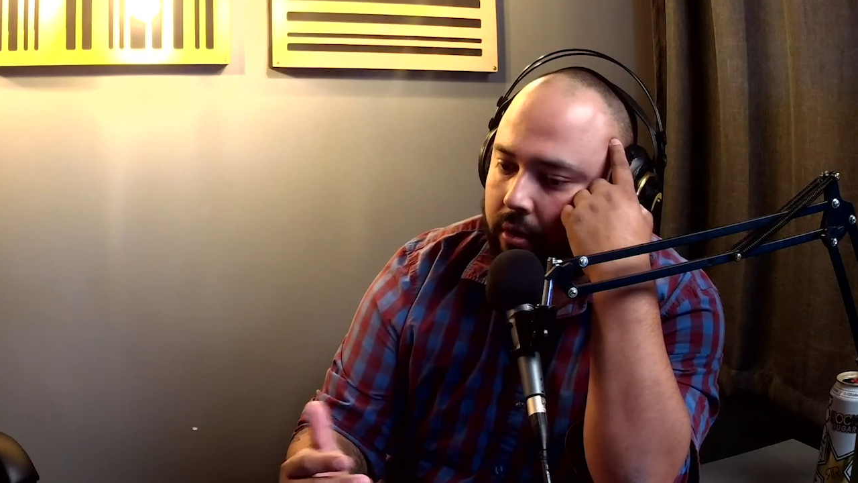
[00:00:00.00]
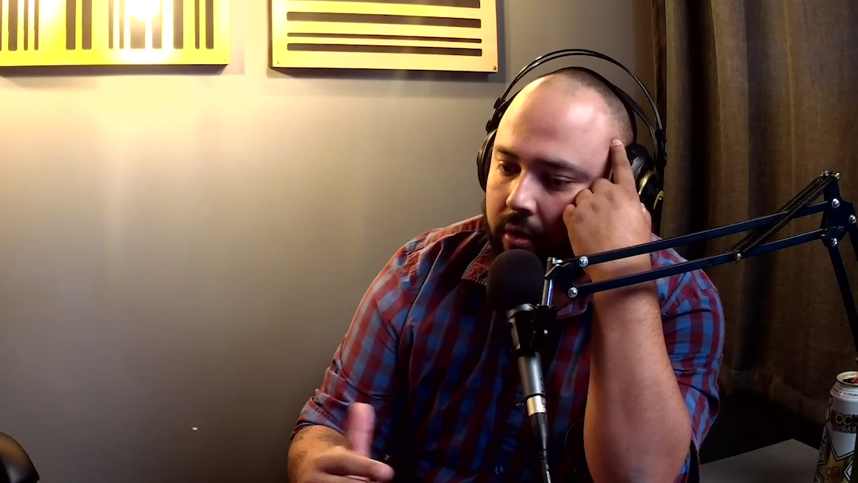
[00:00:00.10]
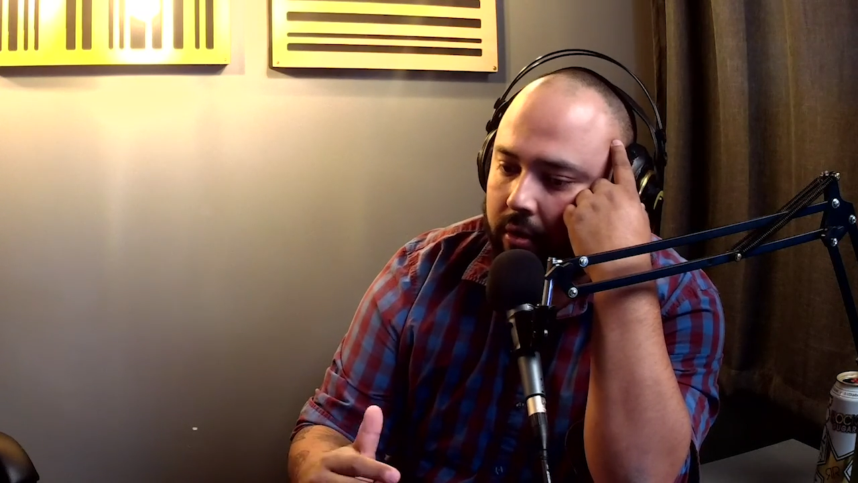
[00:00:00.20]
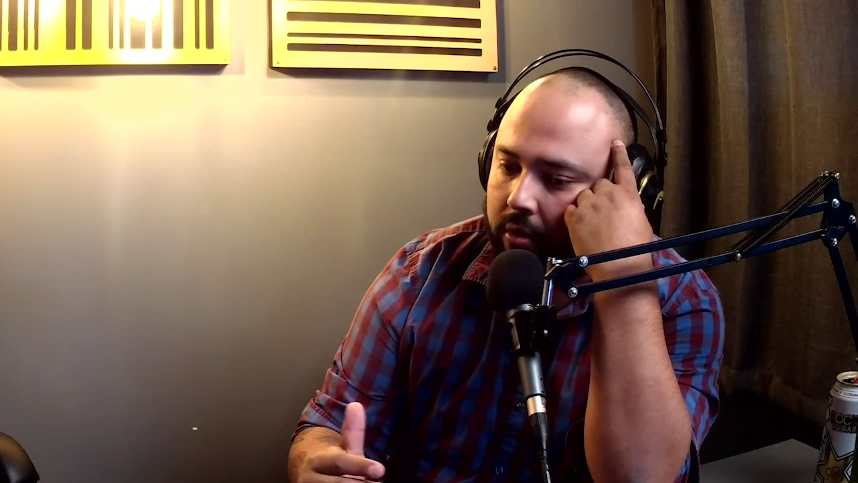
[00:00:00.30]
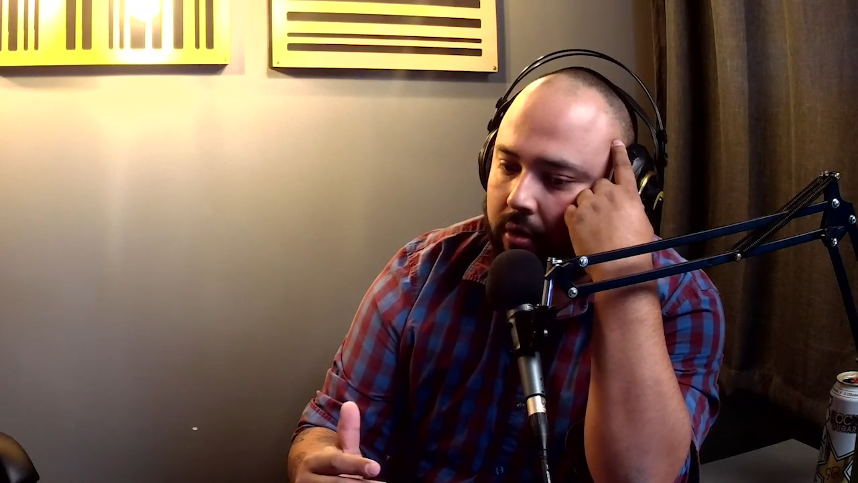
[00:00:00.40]

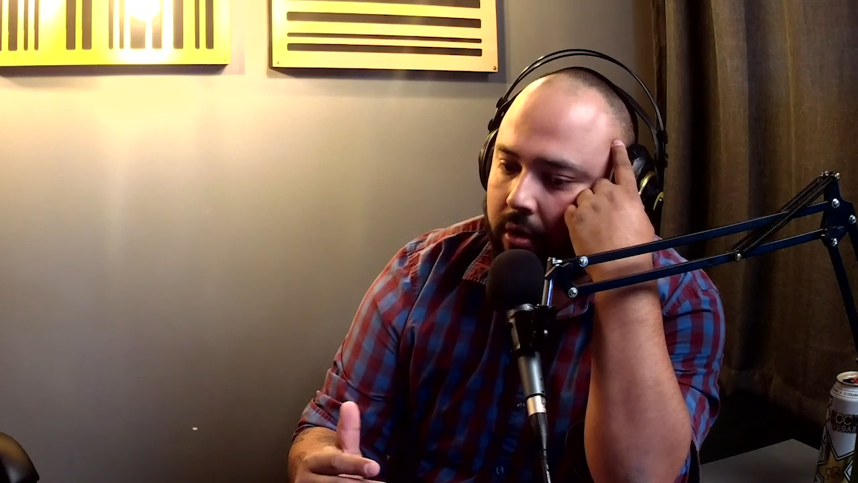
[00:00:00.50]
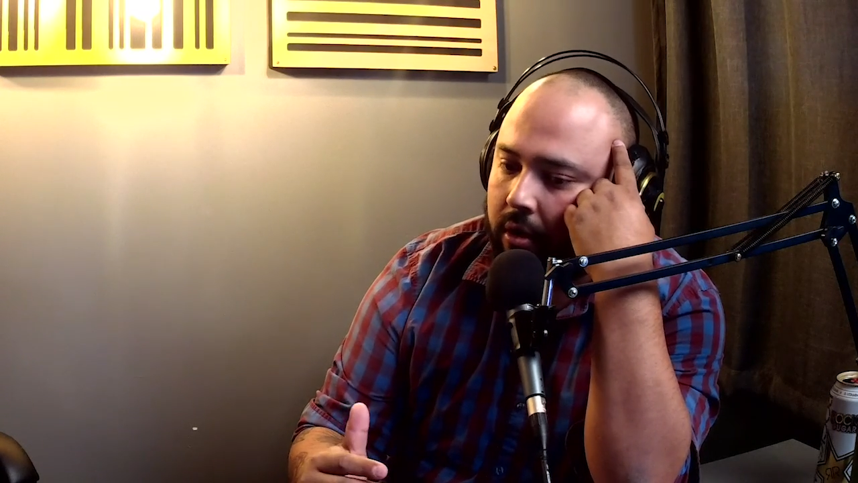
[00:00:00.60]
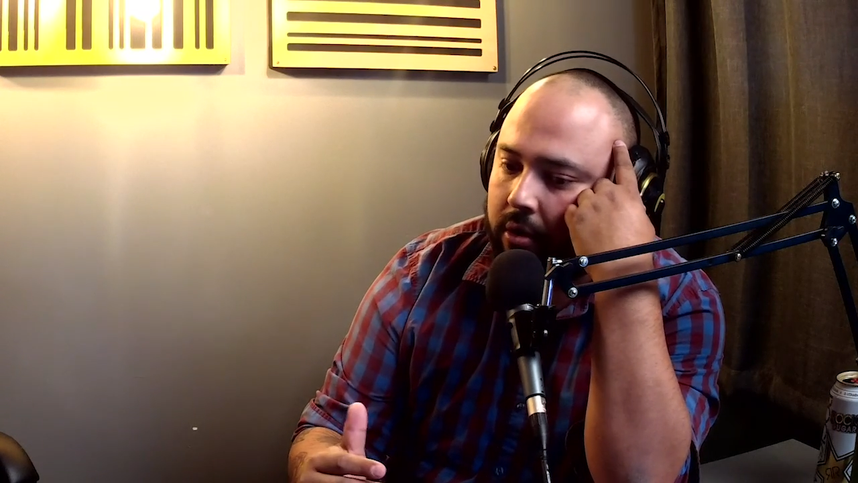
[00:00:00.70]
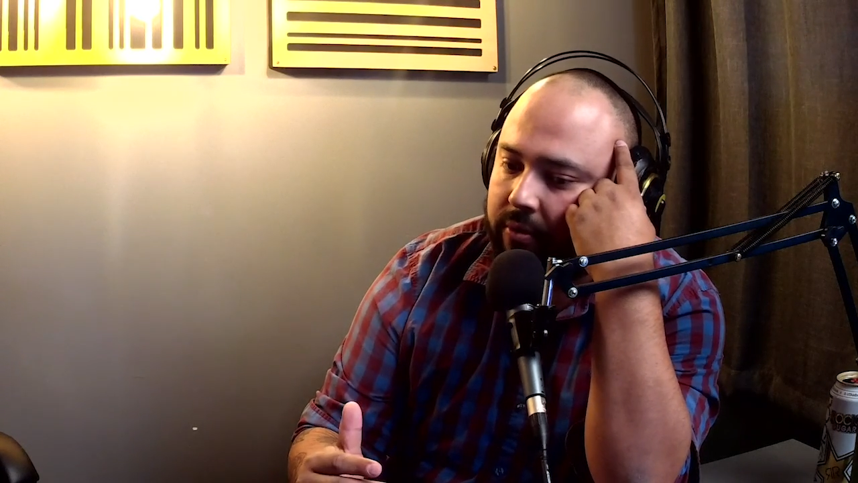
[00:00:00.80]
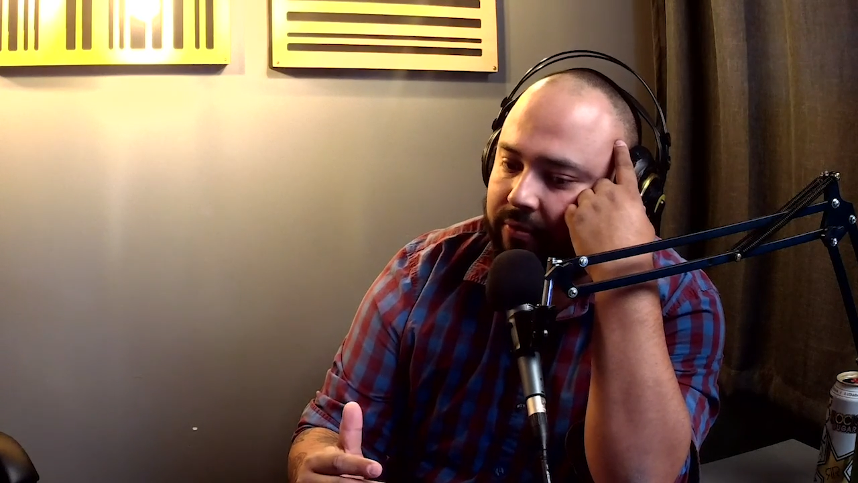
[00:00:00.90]
our
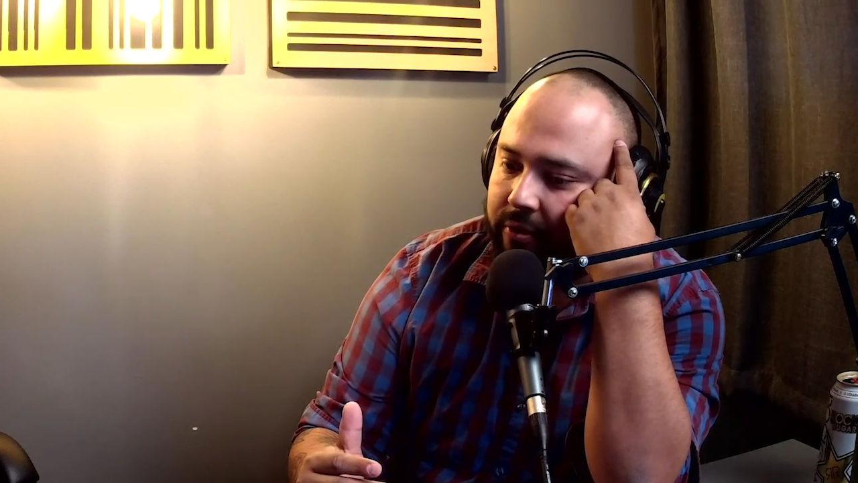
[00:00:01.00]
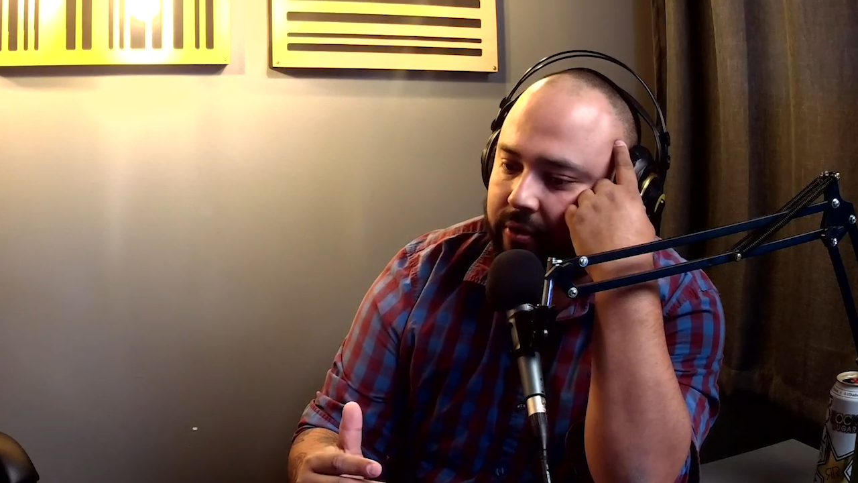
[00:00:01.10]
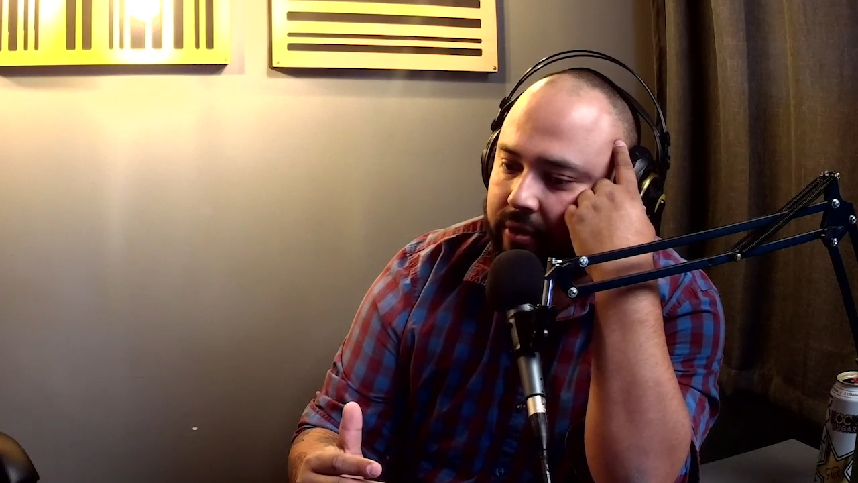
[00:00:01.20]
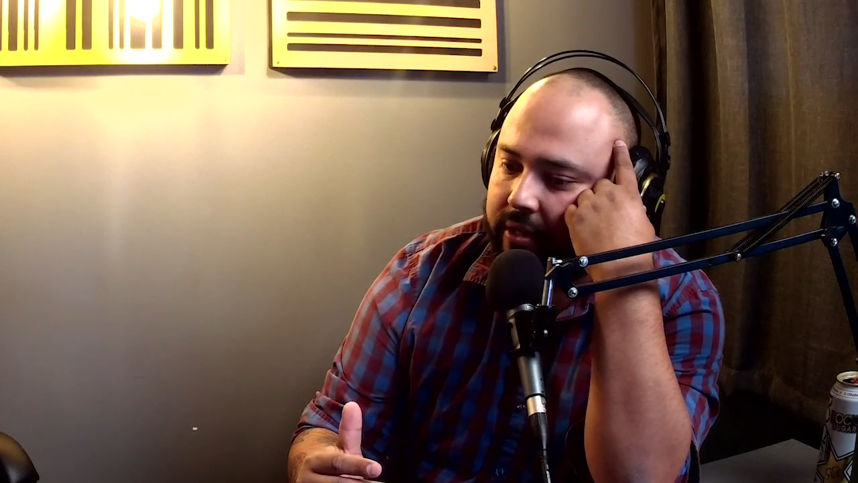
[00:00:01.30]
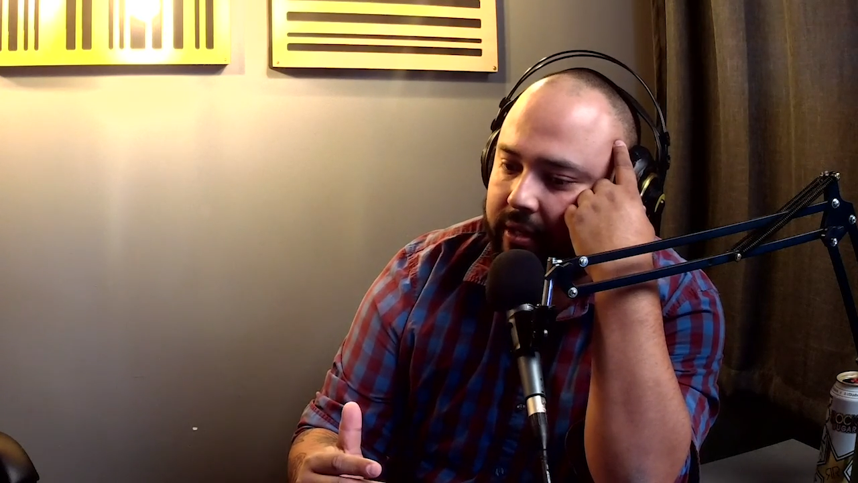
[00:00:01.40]

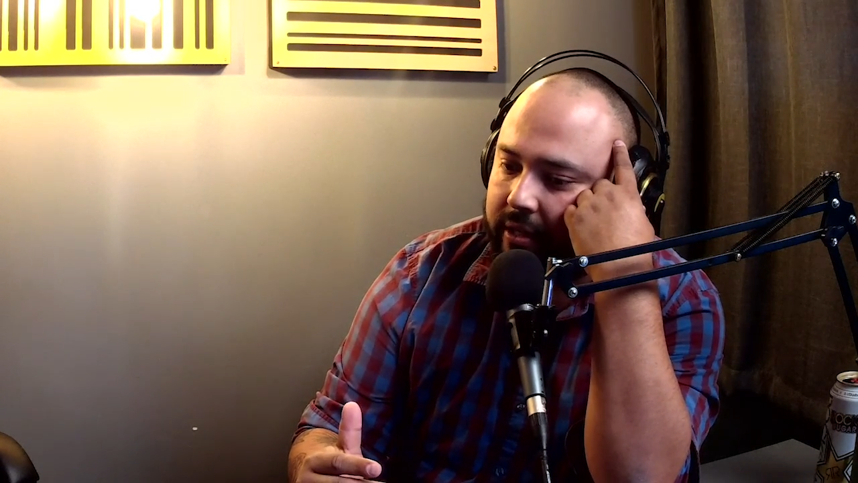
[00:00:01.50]
aquifer